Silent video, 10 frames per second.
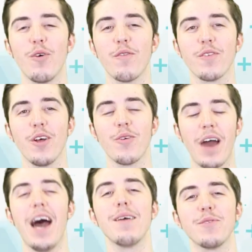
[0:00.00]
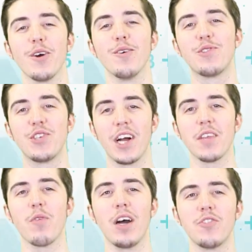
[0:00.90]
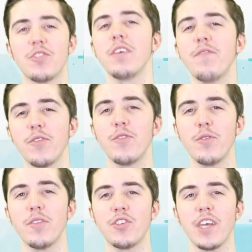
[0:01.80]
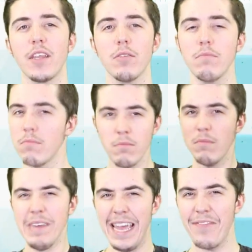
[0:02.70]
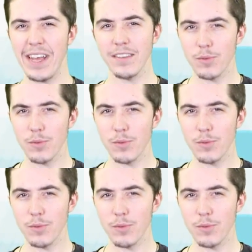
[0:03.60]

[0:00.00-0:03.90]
Overload, I'm your host Johnny Rogers, and if you're new to the channel, hit that